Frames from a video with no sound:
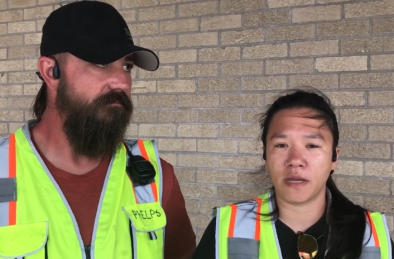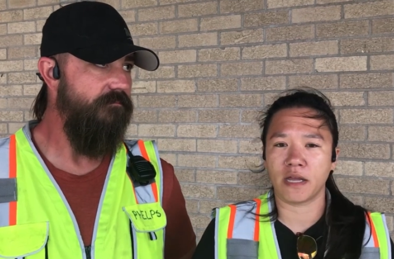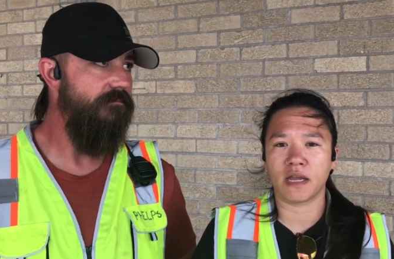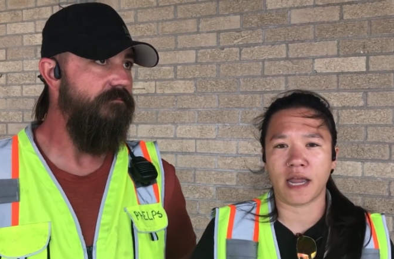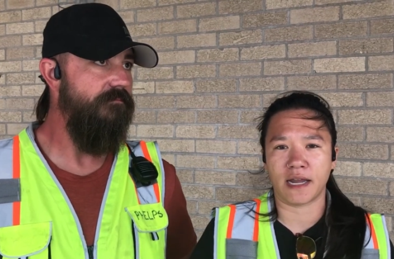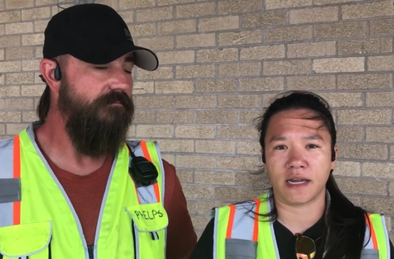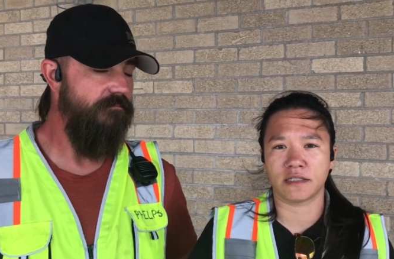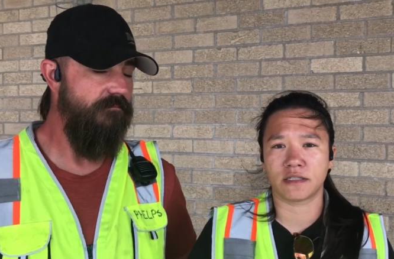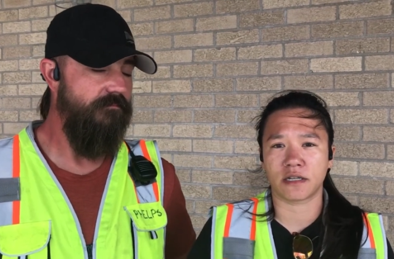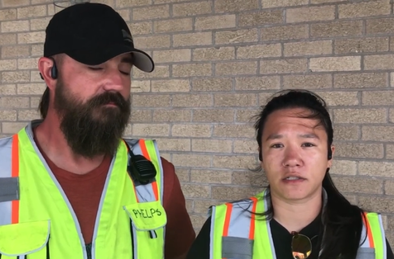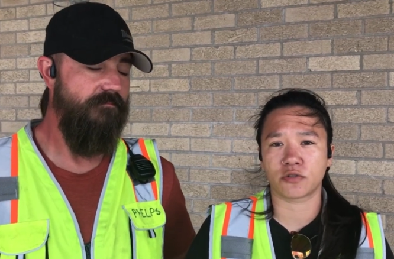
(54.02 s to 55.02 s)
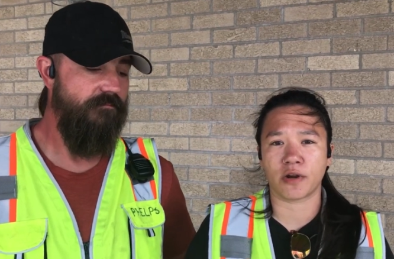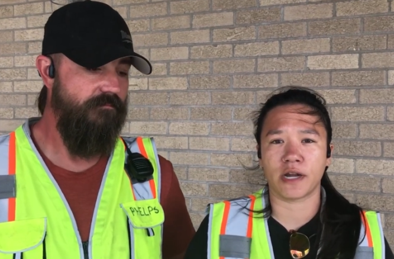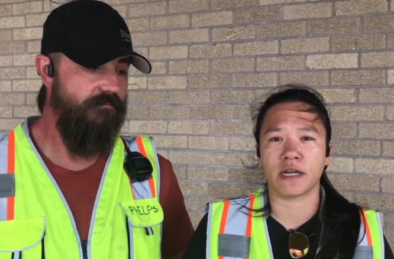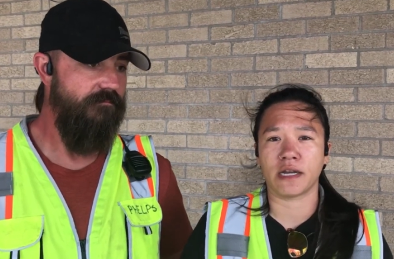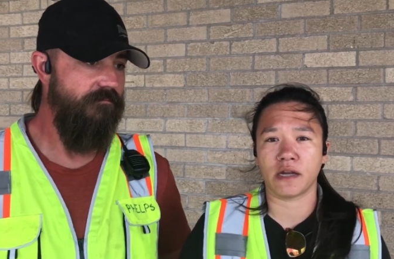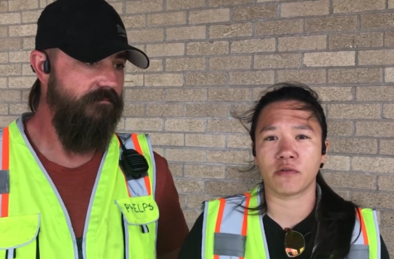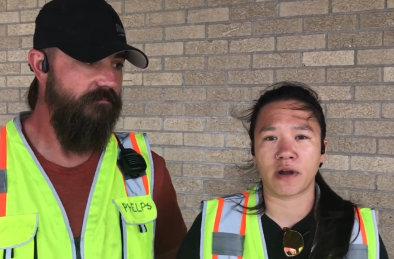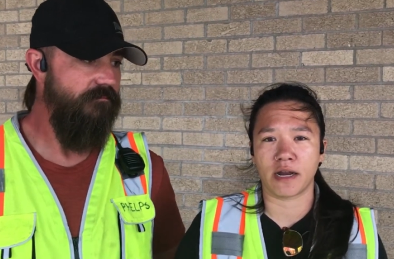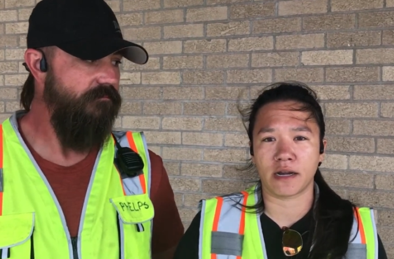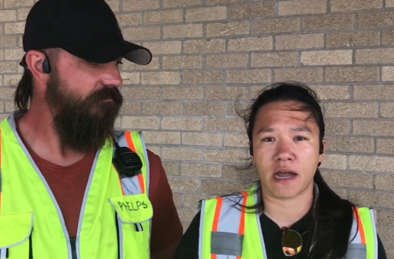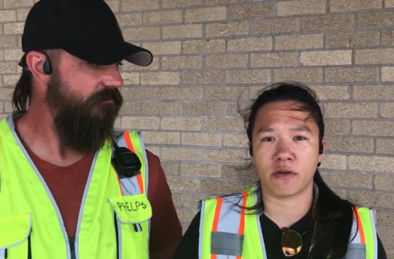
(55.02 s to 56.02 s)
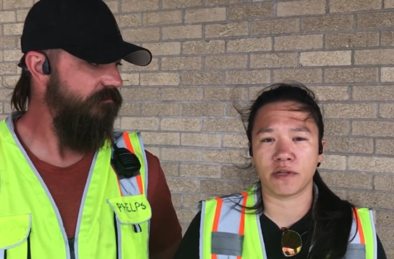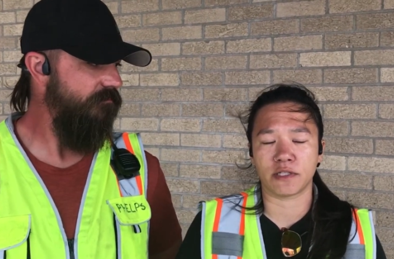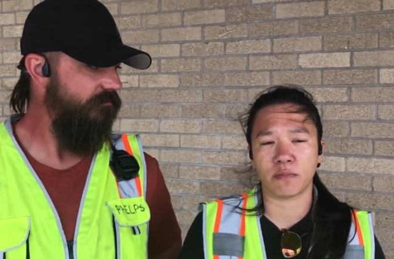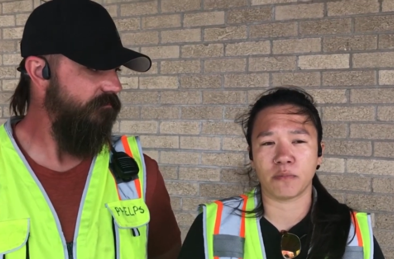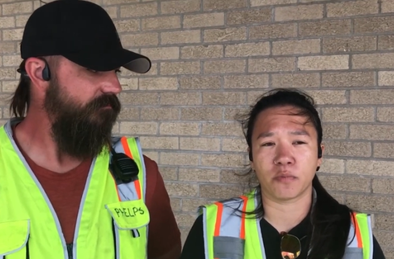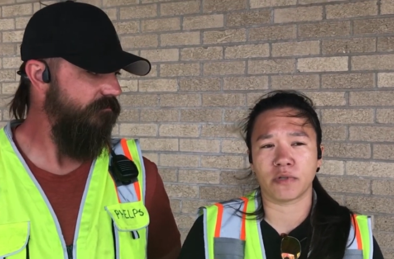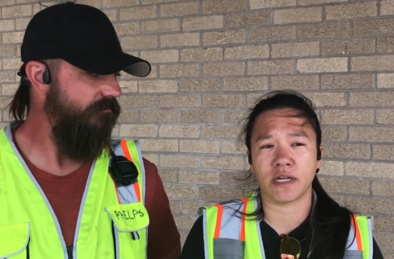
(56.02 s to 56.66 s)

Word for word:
Speaker 1: big and in such great need right now. These people